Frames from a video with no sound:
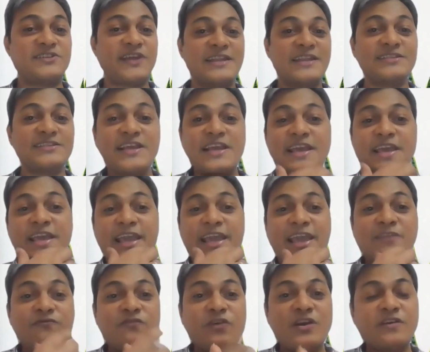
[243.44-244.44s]
States.
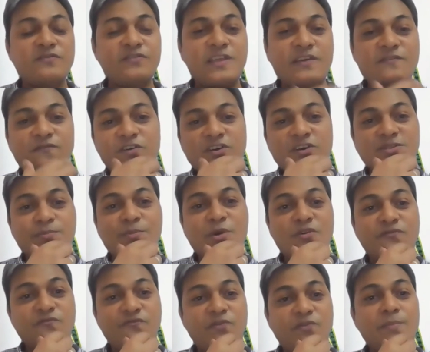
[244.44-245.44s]
And one of them was
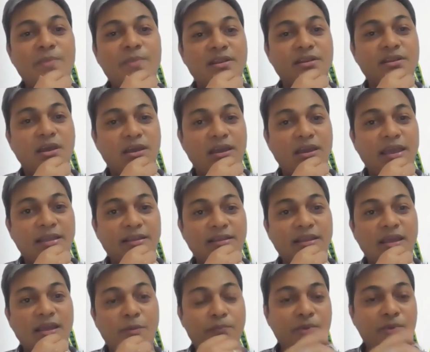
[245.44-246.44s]
about women, and
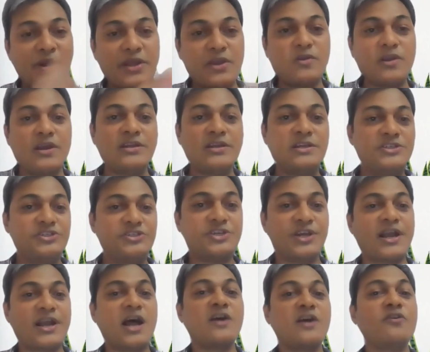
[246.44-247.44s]
particularly
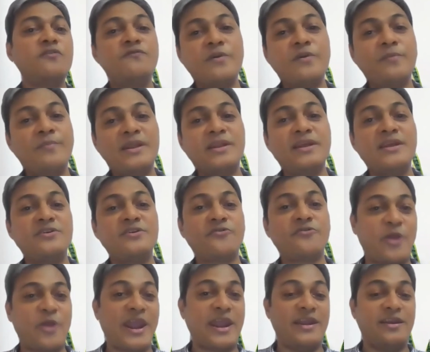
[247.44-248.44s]
Chicago women in
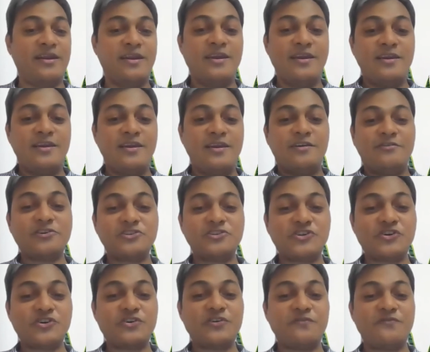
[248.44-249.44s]
trade. Not
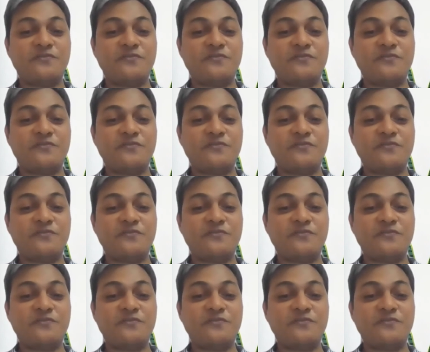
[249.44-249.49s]
sure